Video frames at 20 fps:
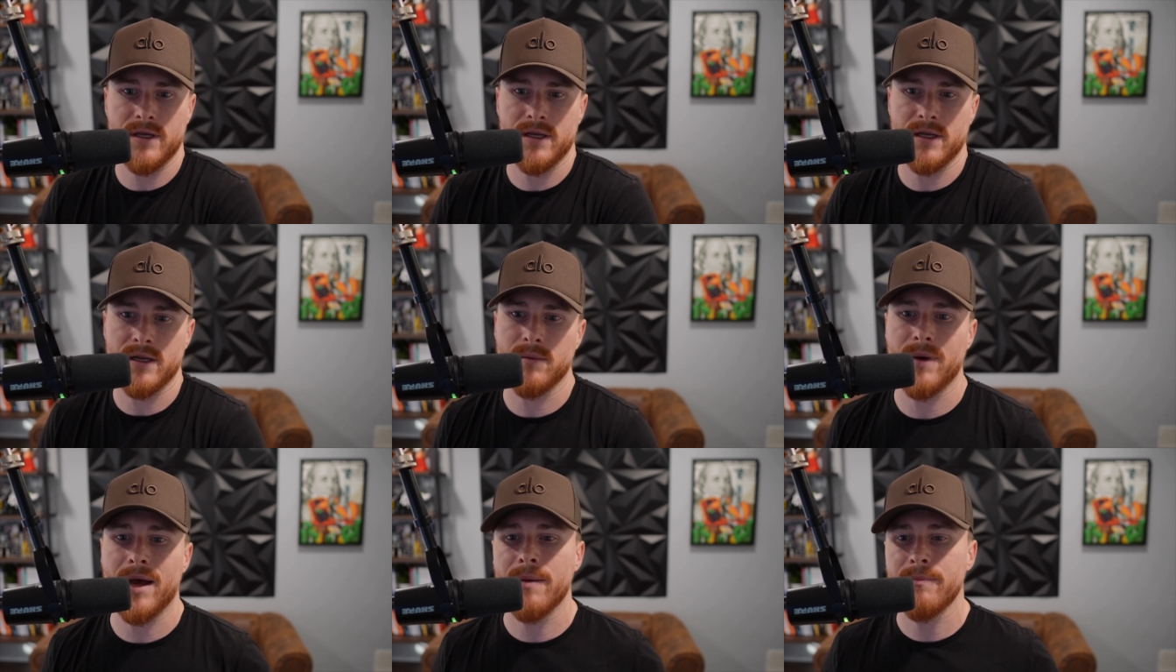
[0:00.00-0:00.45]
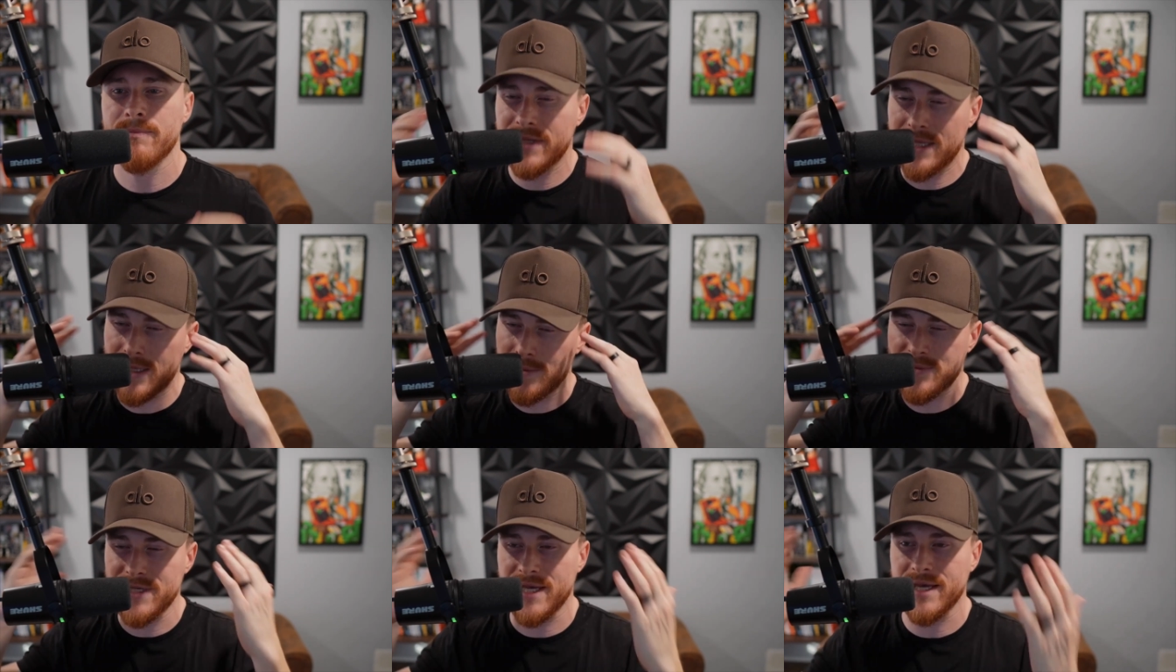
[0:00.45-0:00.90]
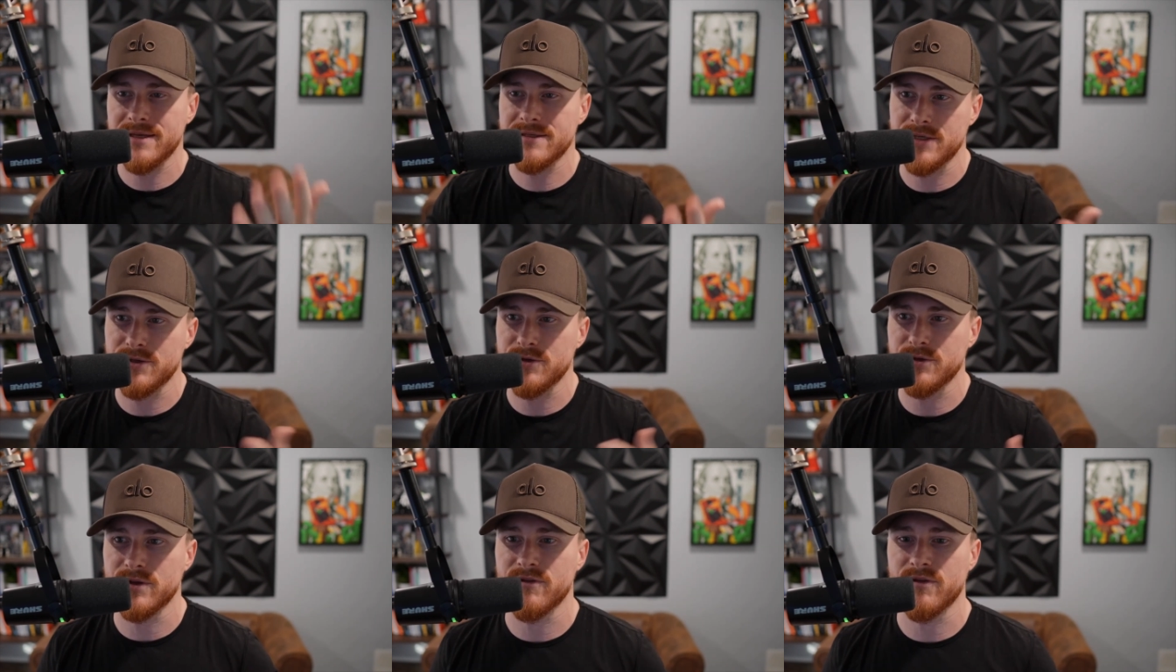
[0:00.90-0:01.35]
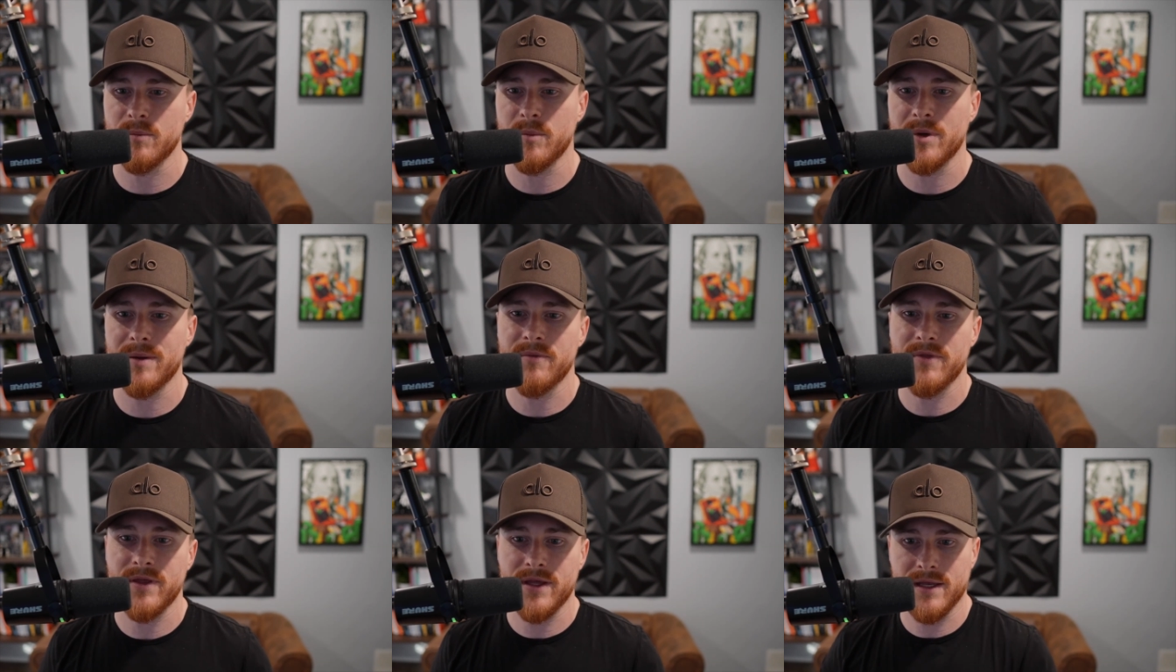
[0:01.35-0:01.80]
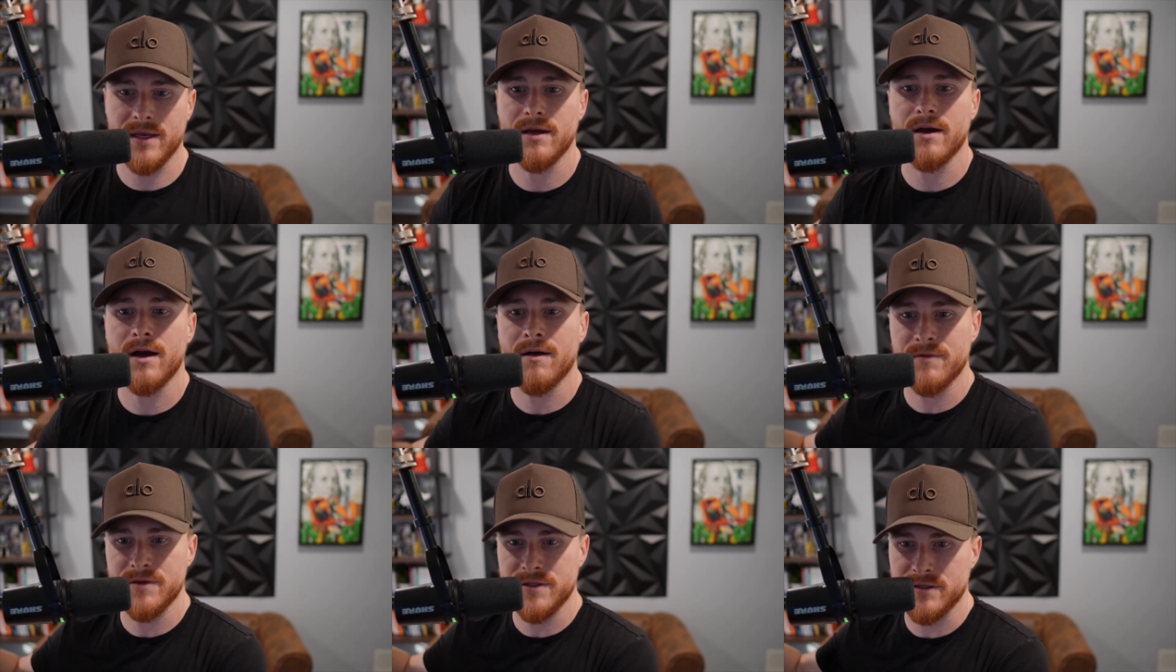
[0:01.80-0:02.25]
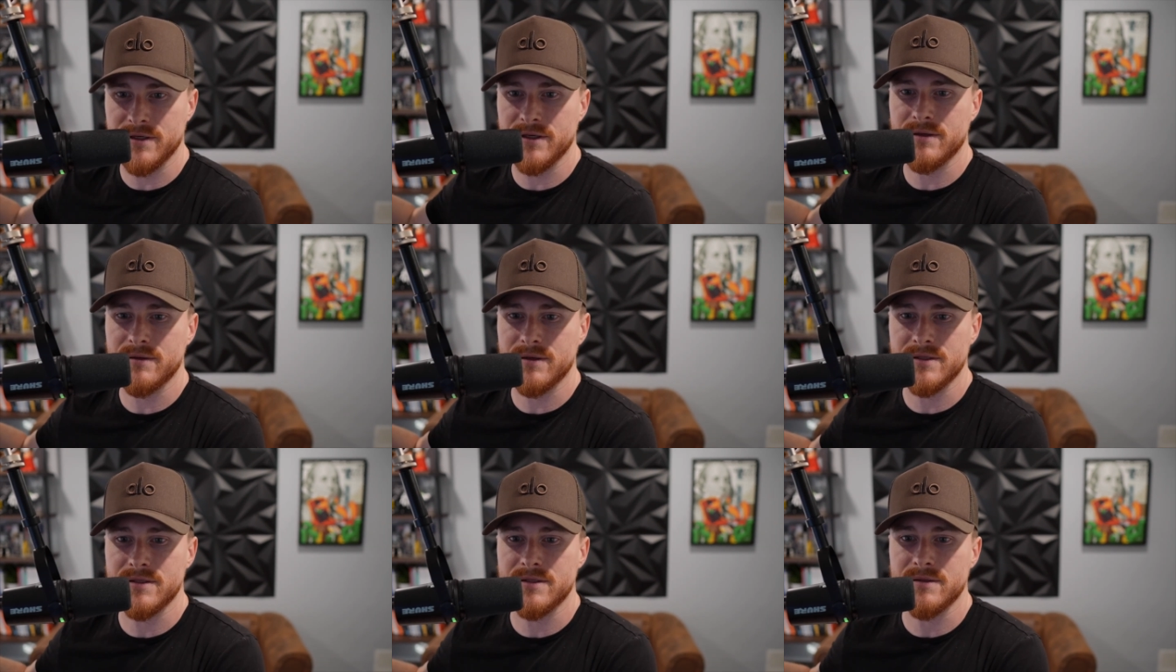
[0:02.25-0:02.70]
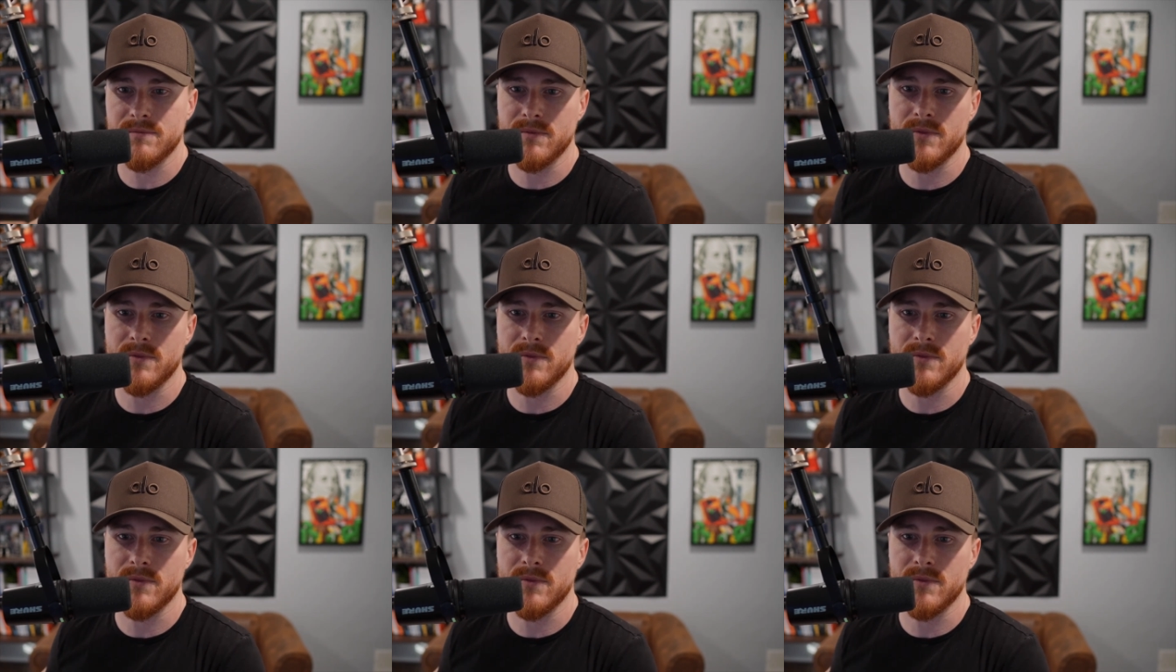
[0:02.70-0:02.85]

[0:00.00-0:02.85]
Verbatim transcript: and I'm keep saying senior living, but I'm thinking obviously because